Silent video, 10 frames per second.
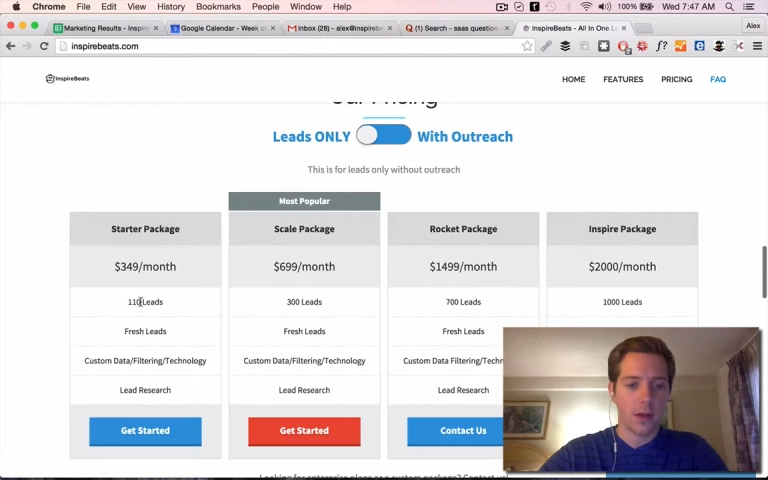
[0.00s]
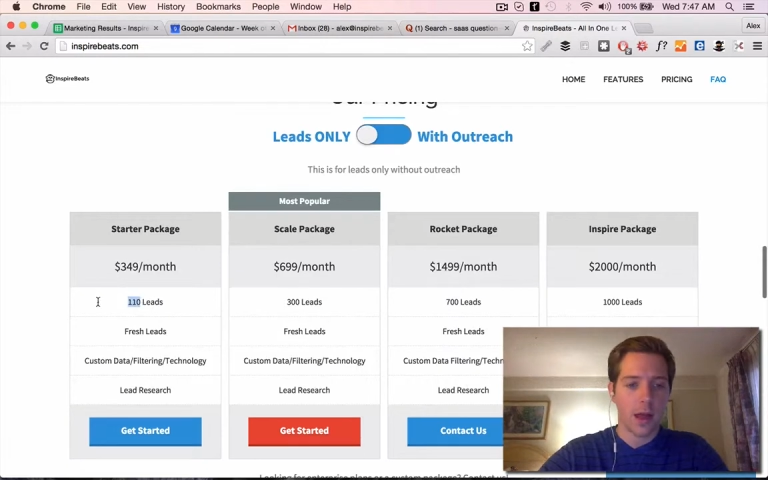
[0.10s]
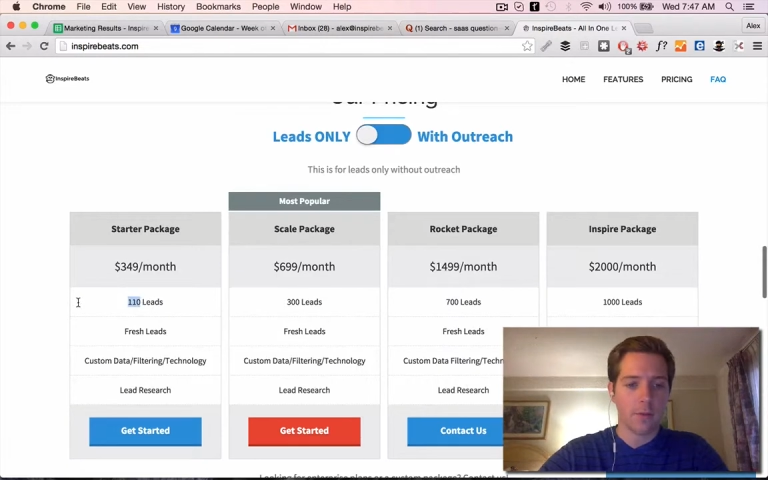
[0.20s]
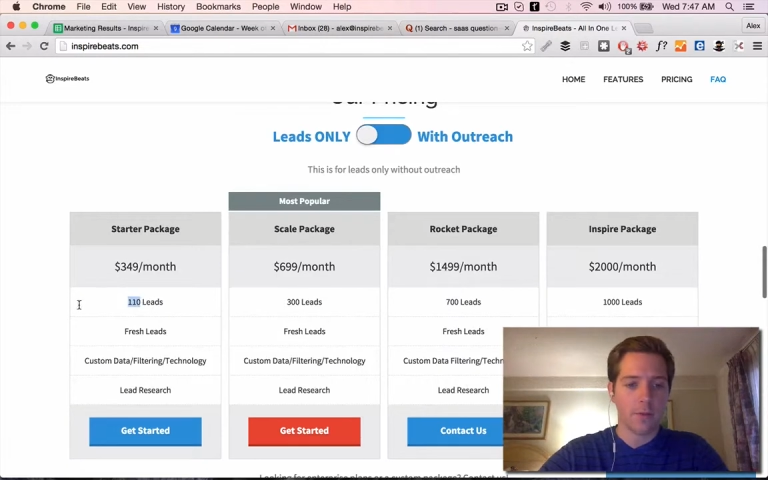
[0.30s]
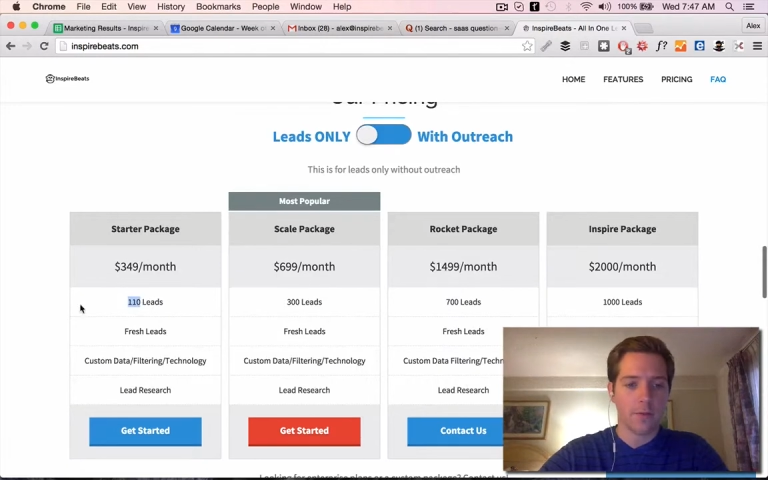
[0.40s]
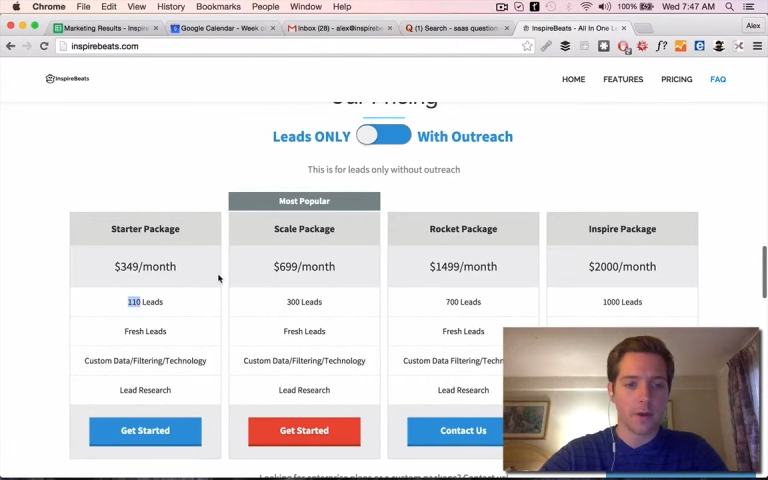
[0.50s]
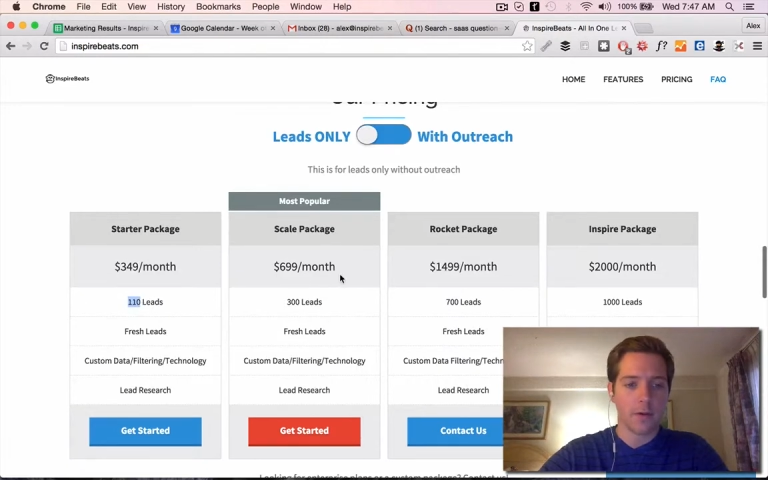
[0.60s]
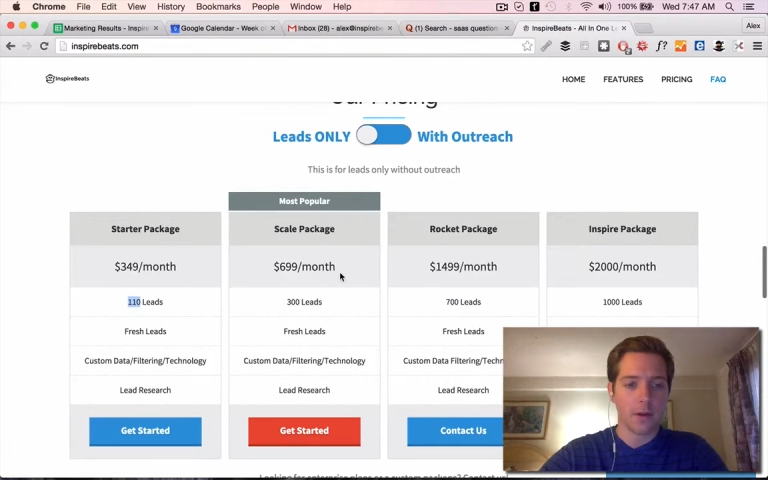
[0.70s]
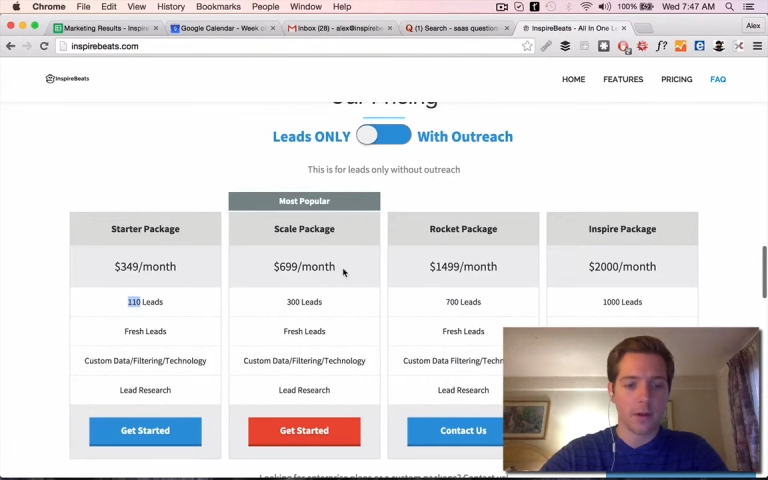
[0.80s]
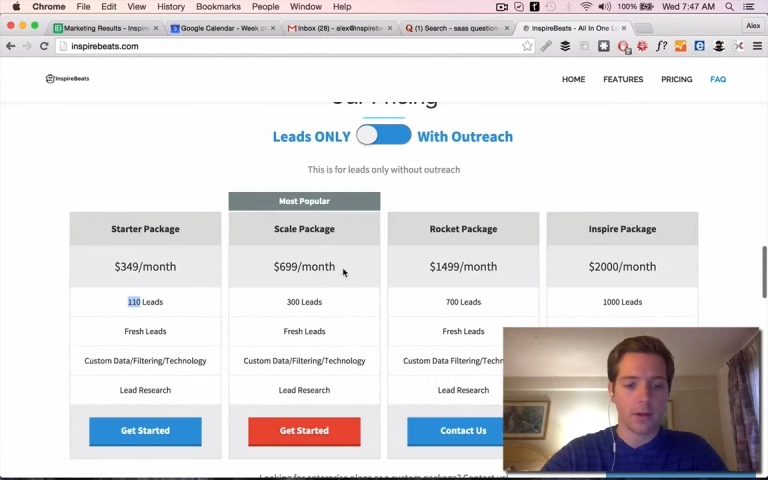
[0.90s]
And we're
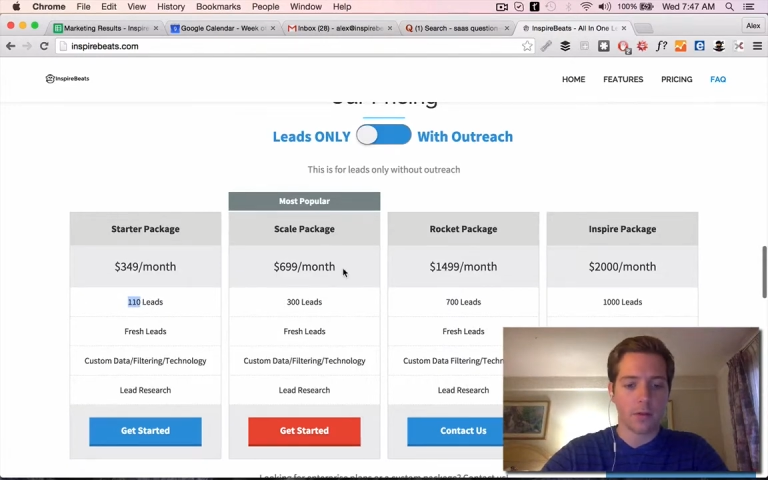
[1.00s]
figuring, so